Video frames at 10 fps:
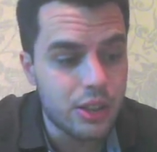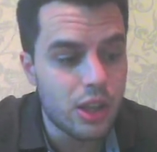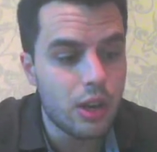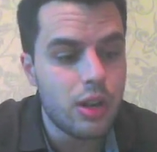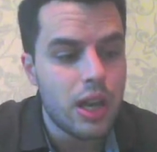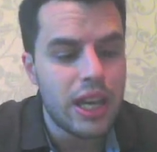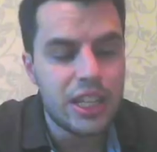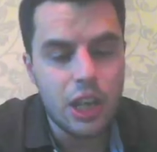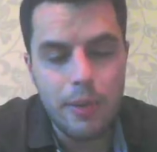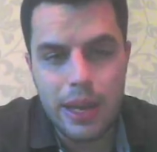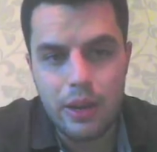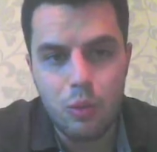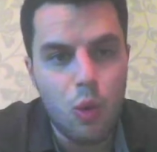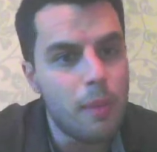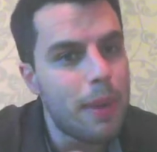So he's coming
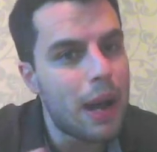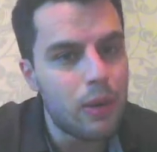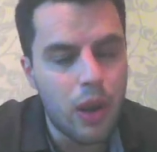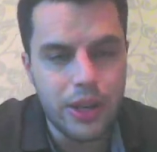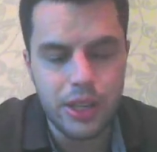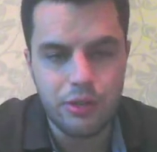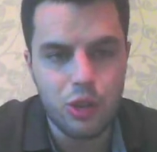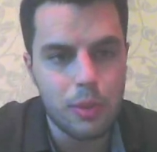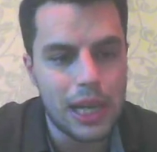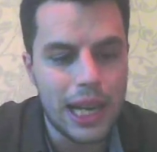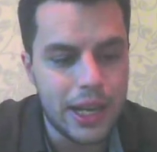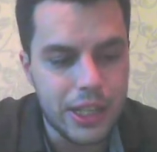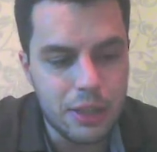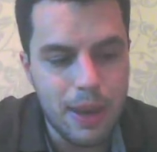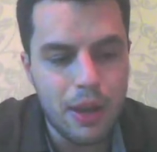1 pound lighter than Robert
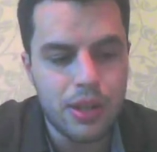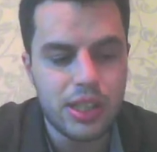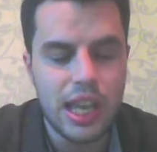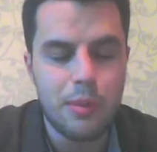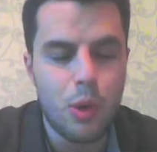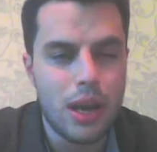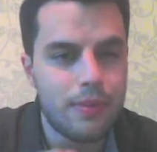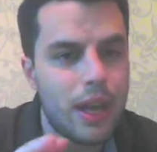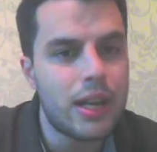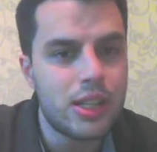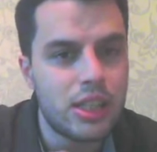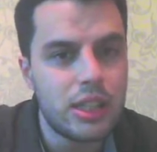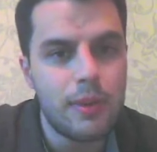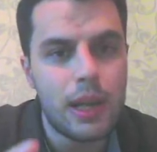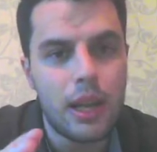Helenius, about the same weight and a
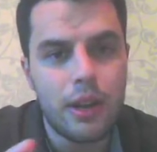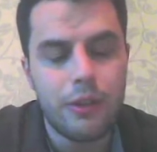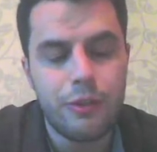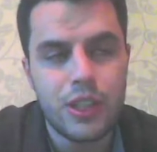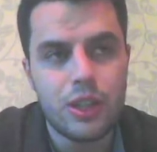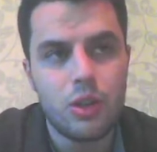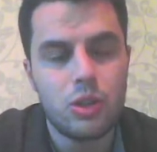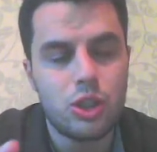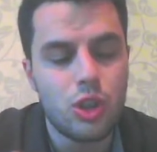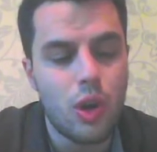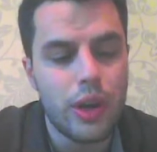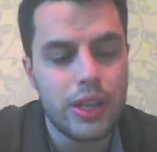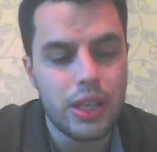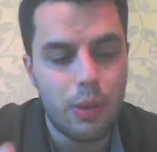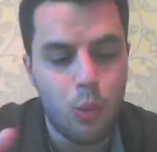similar physical
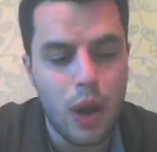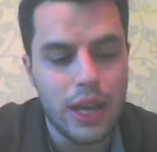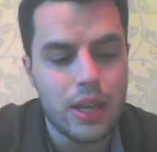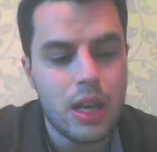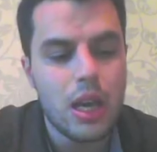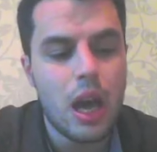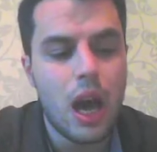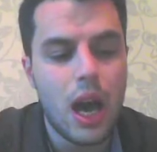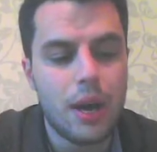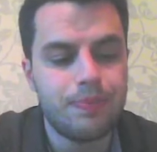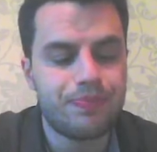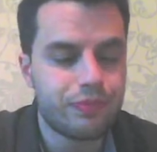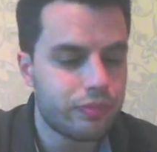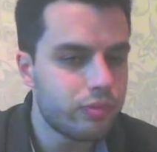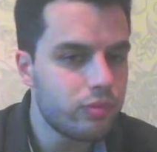size and weight
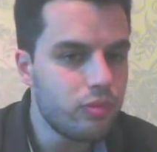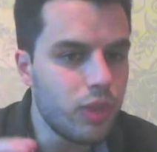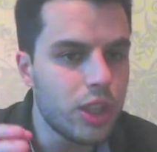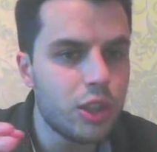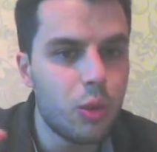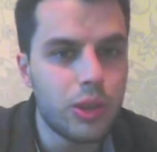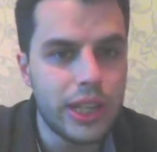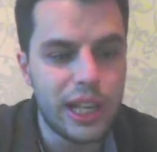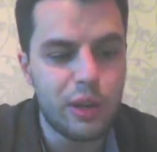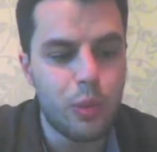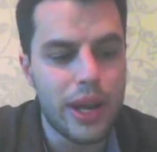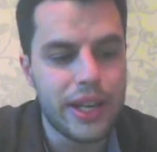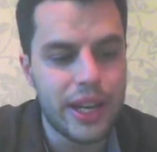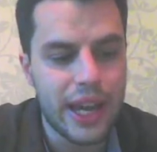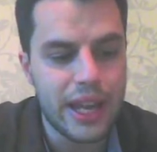to what Dillian
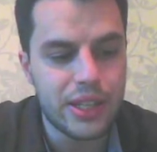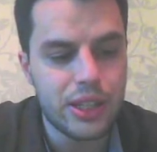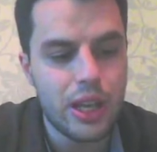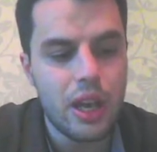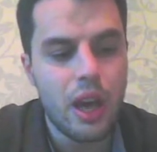weighed in against